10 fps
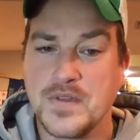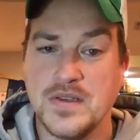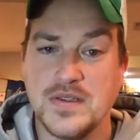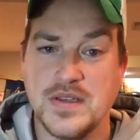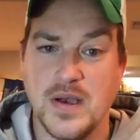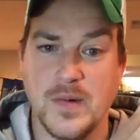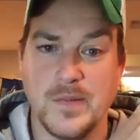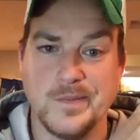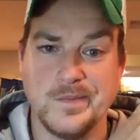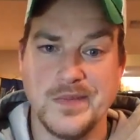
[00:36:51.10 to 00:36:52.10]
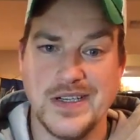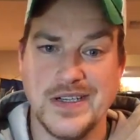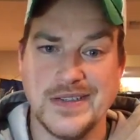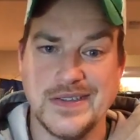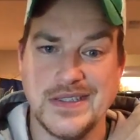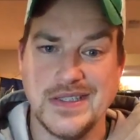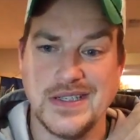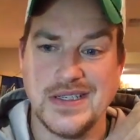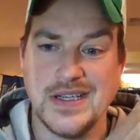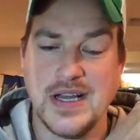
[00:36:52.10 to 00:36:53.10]
So, yeah.
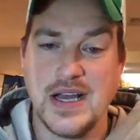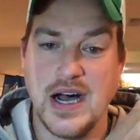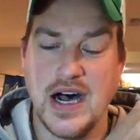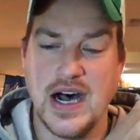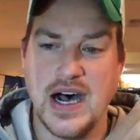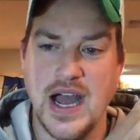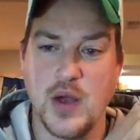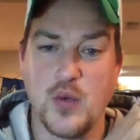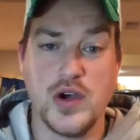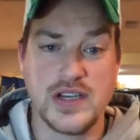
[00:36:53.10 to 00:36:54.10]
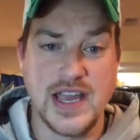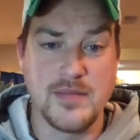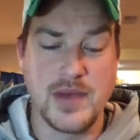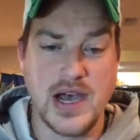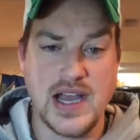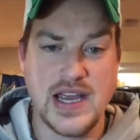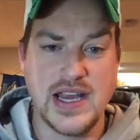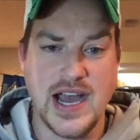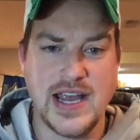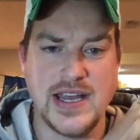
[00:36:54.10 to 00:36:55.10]
Uh, I will get my
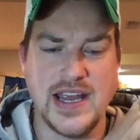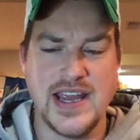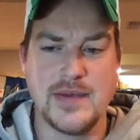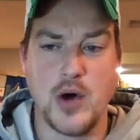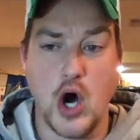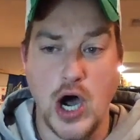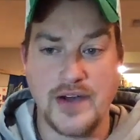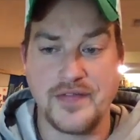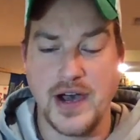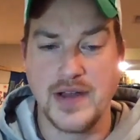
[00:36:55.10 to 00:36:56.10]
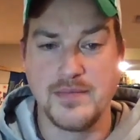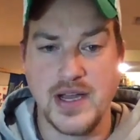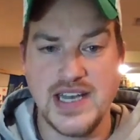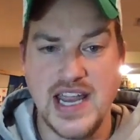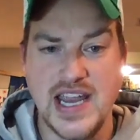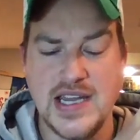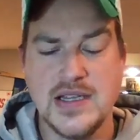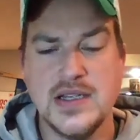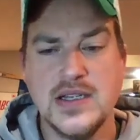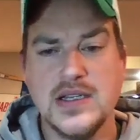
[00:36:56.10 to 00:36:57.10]
I am off on Monday.
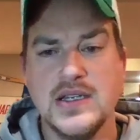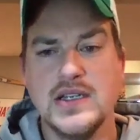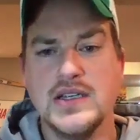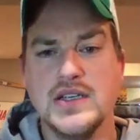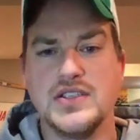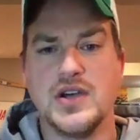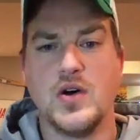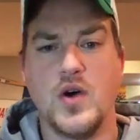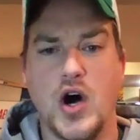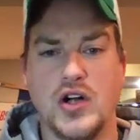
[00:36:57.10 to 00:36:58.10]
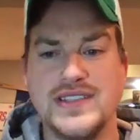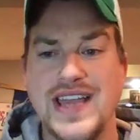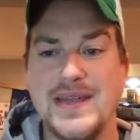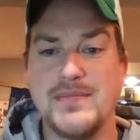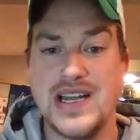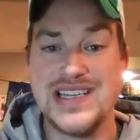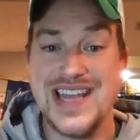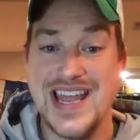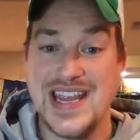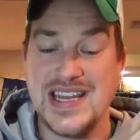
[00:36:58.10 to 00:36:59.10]
So, all day
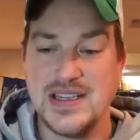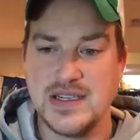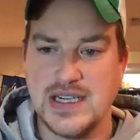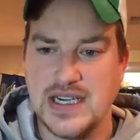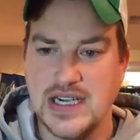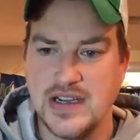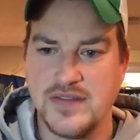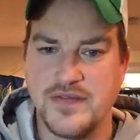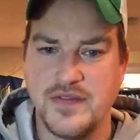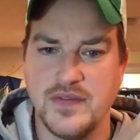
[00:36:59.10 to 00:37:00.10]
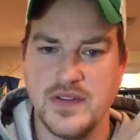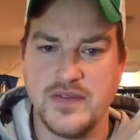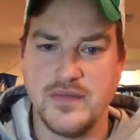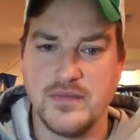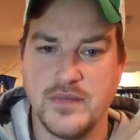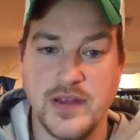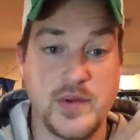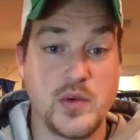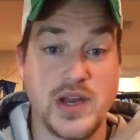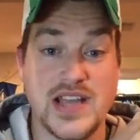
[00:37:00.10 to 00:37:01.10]
Monday, uh, maybe
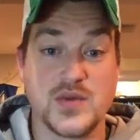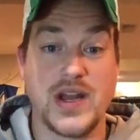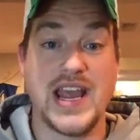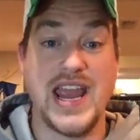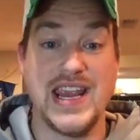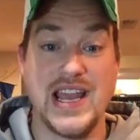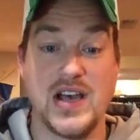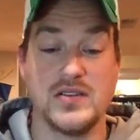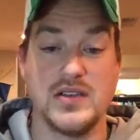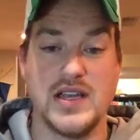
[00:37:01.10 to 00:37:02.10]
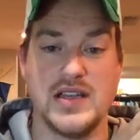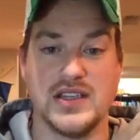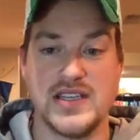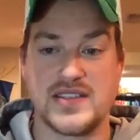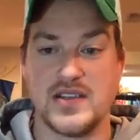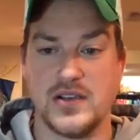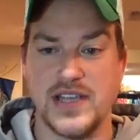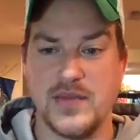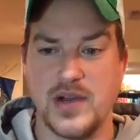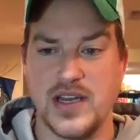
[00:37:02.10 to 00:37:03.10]
you guys want to hang out and list all
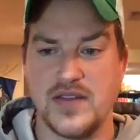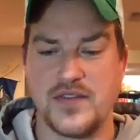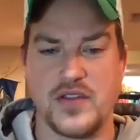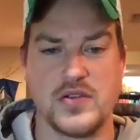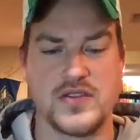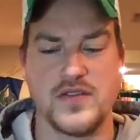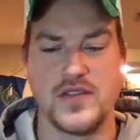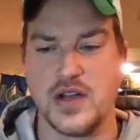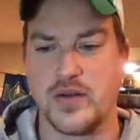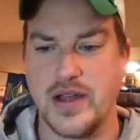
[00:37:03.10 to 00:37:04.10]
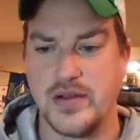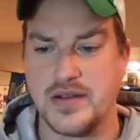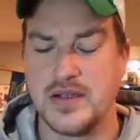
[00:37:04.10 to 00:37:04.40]
day Monday for those of you that are around.